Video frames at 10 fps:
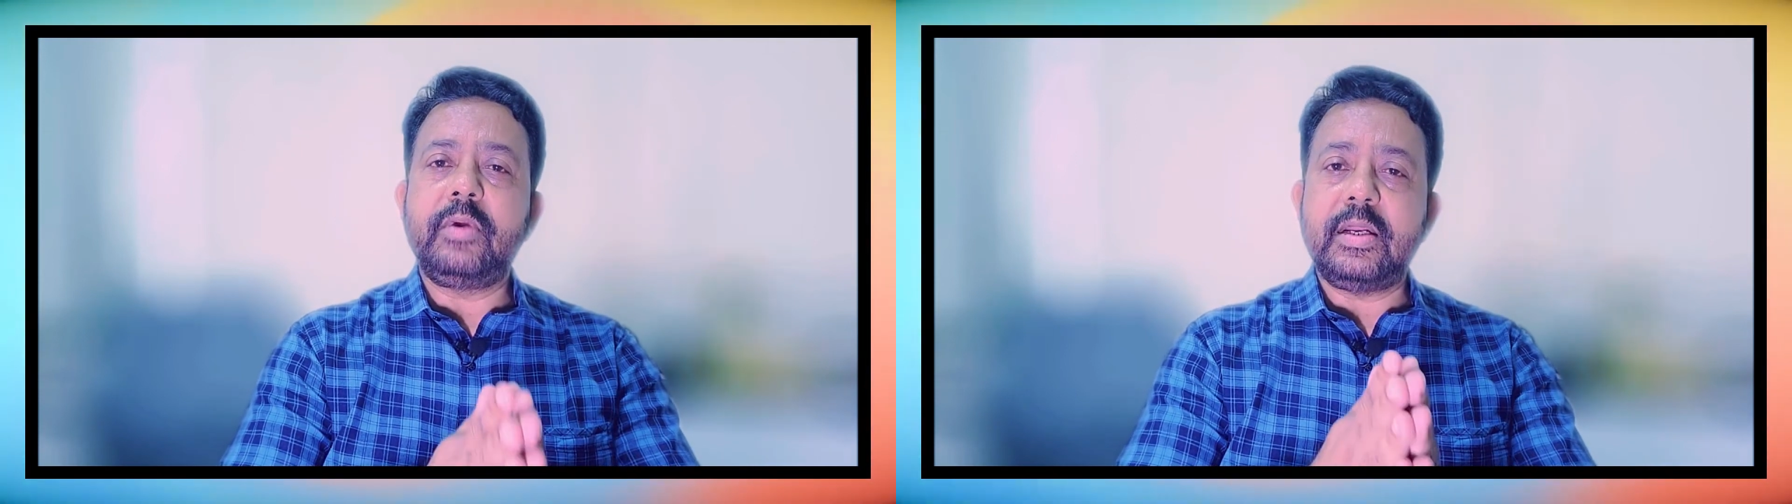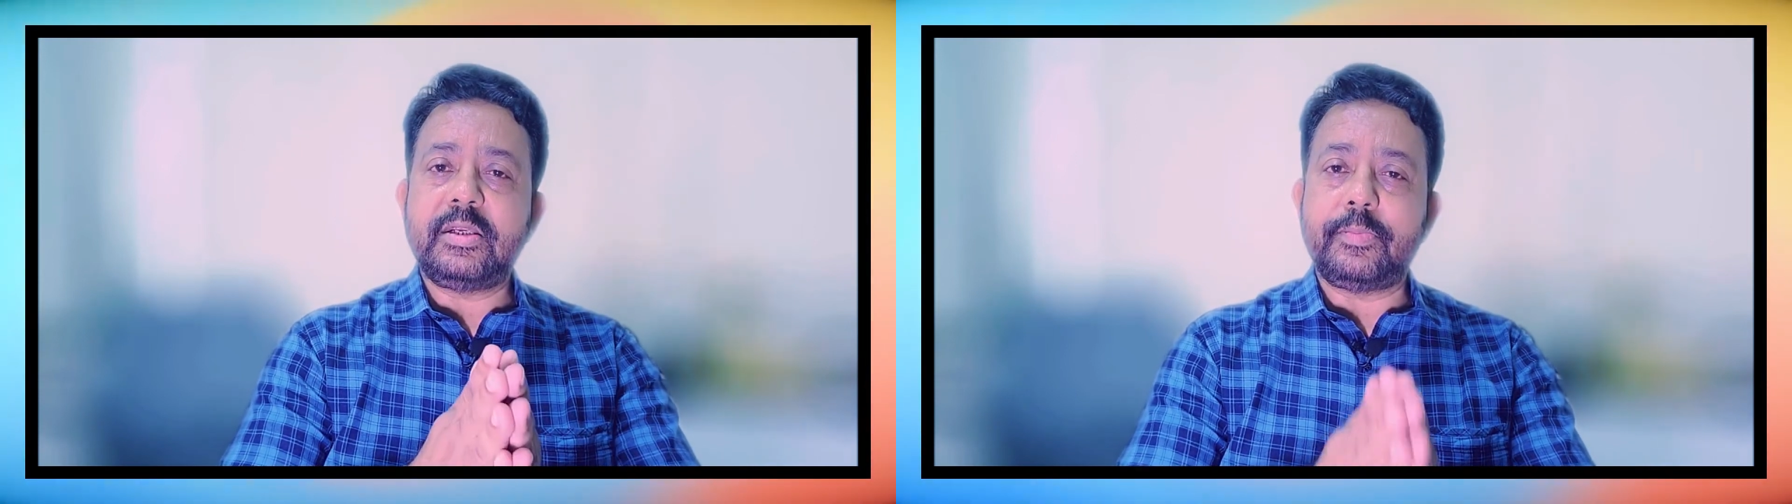
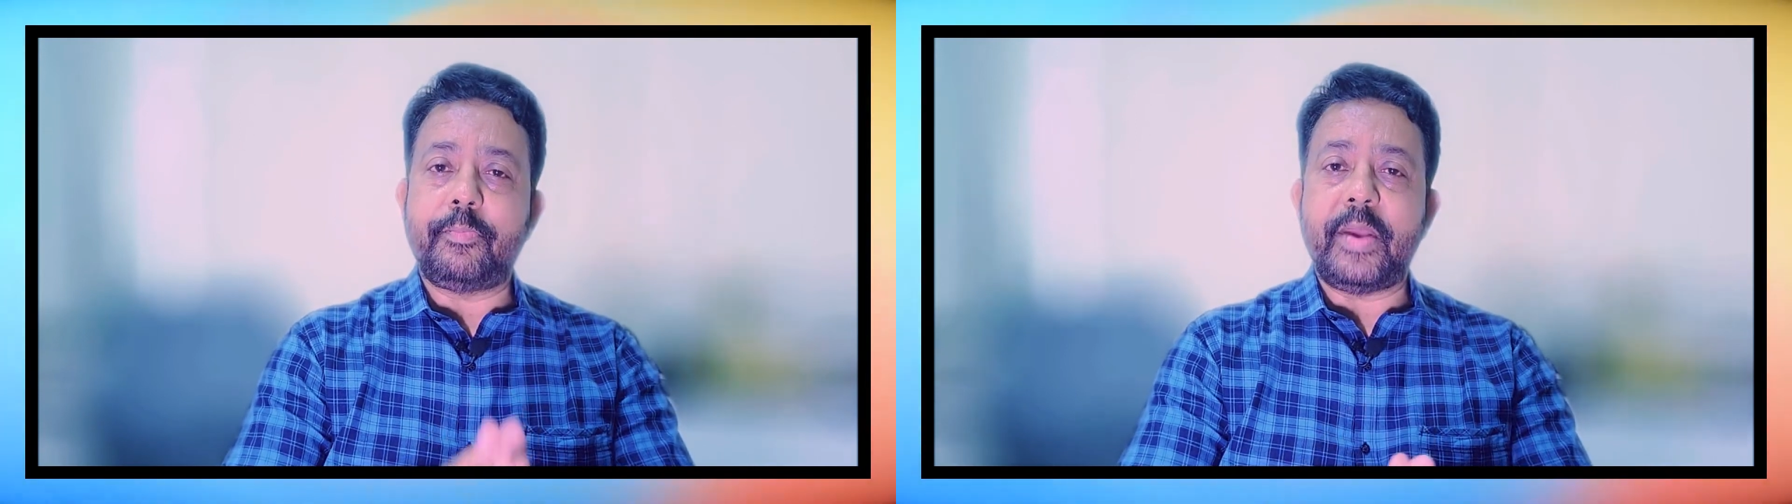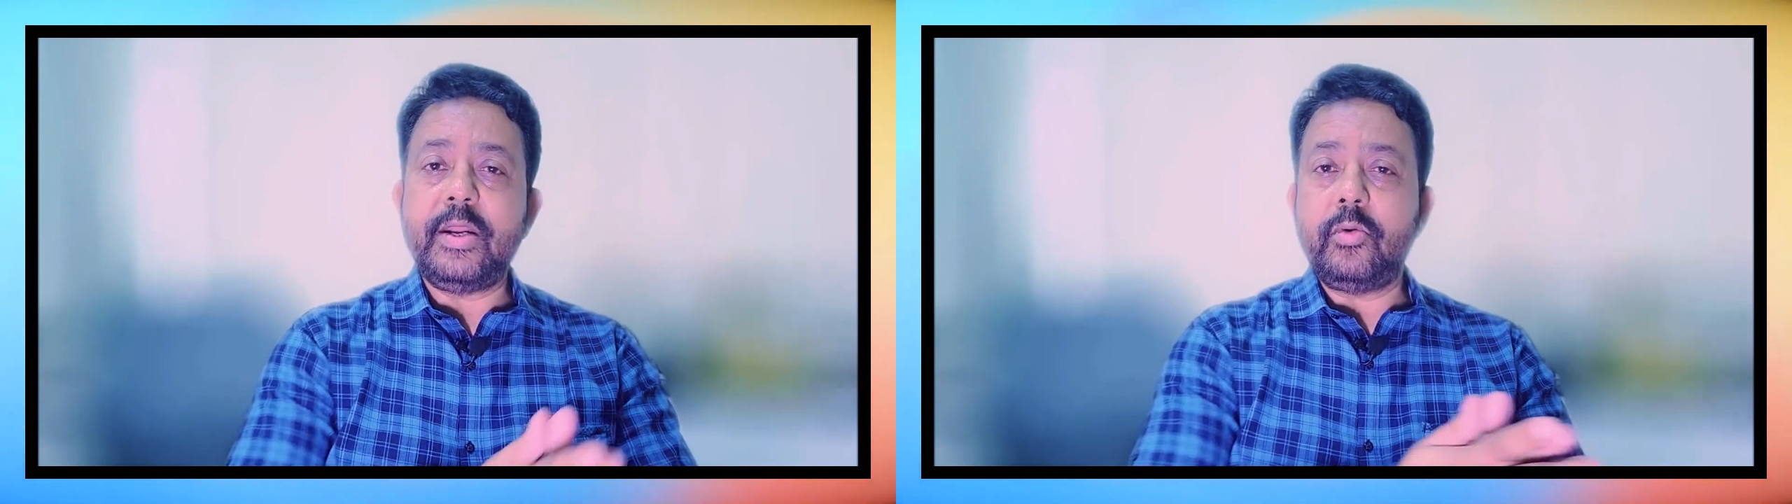can
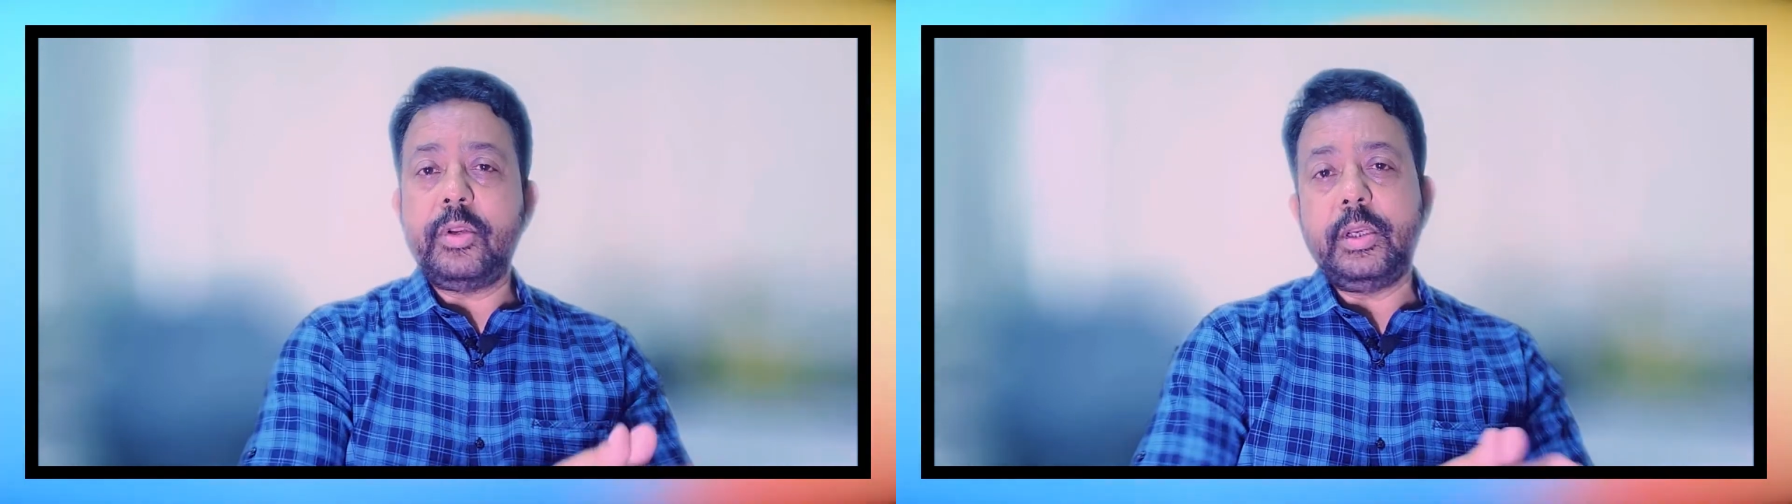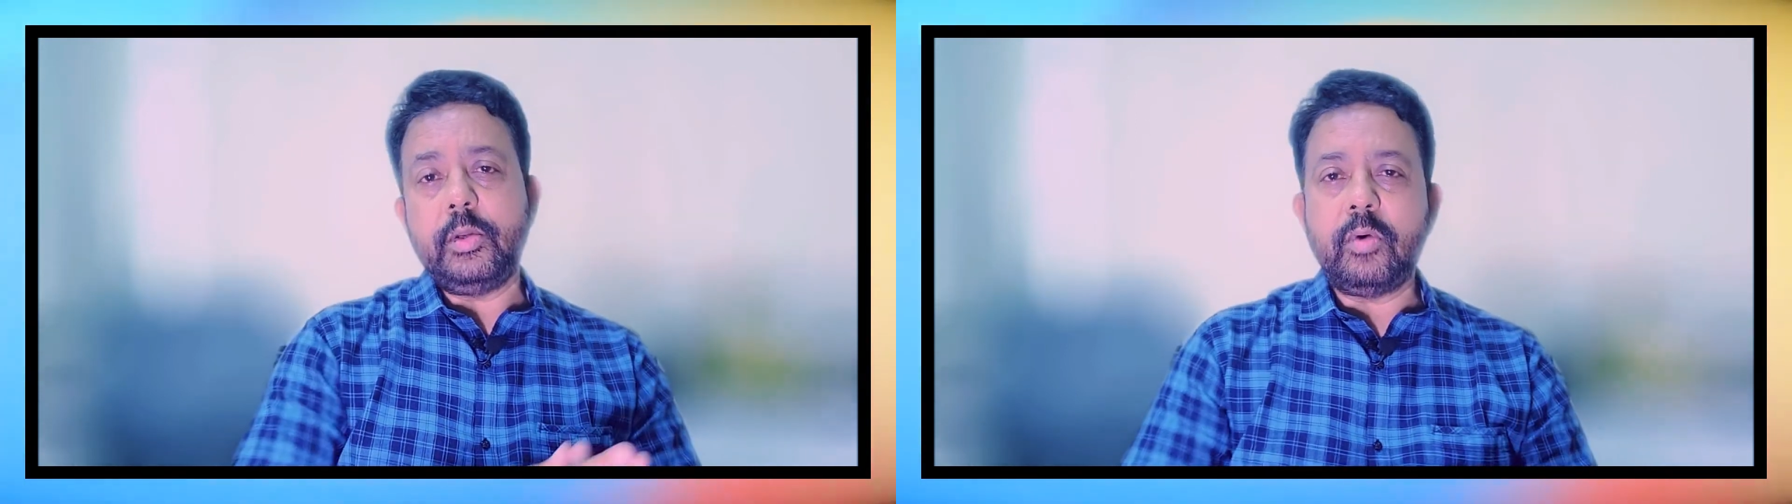spend
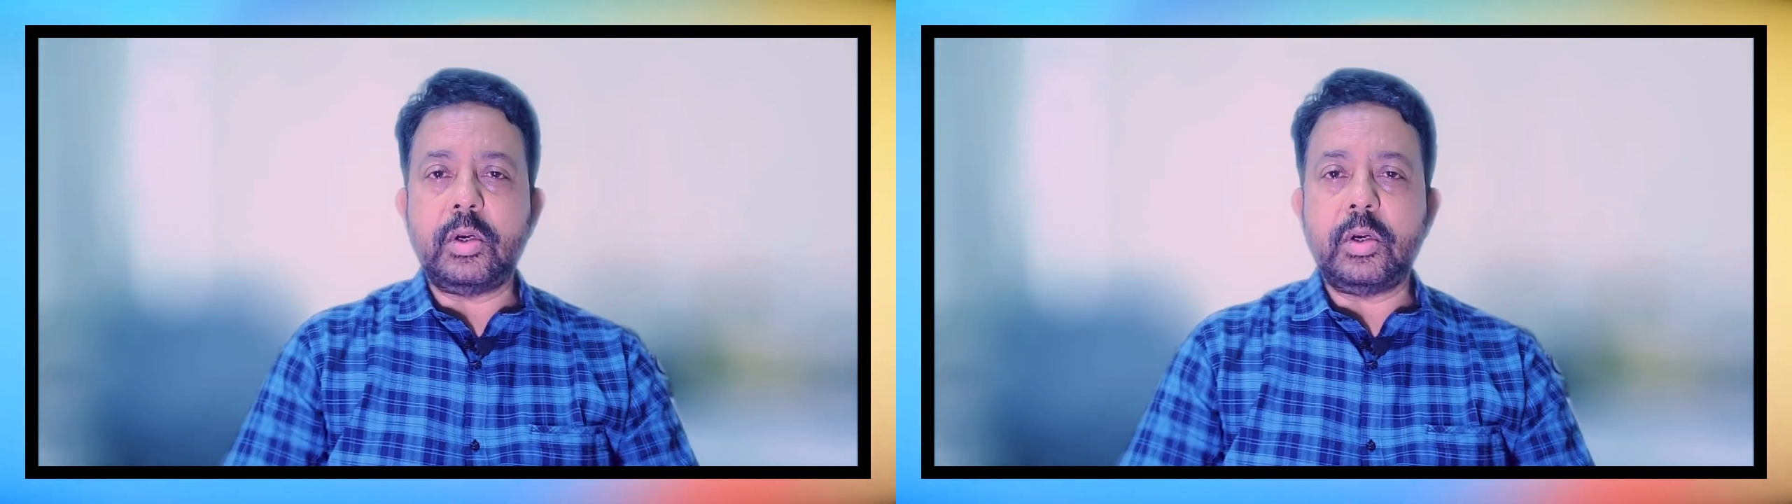when you